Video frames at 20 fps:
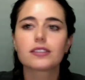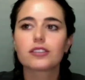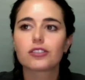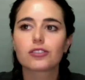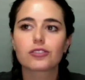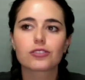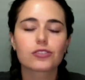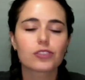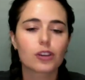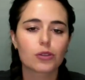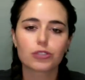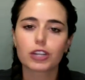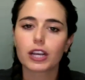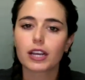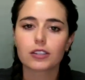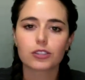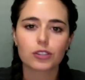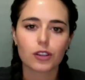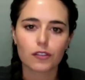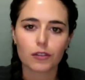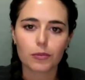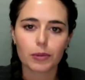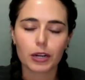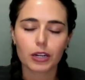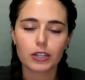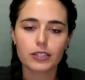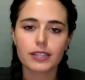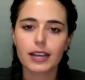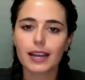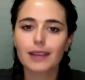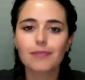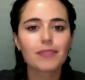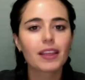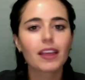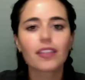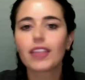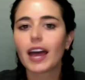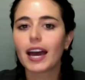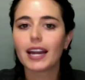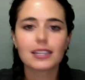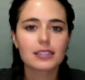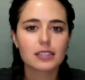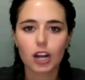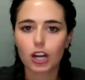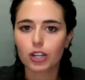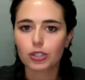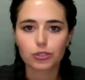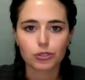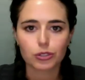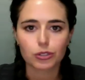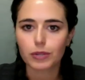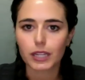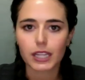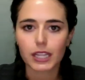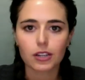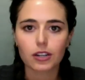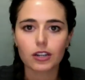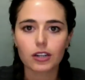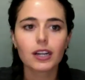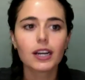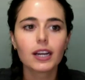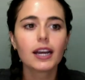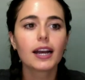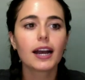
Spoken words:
there's no chance you have a parasite. That is not true either.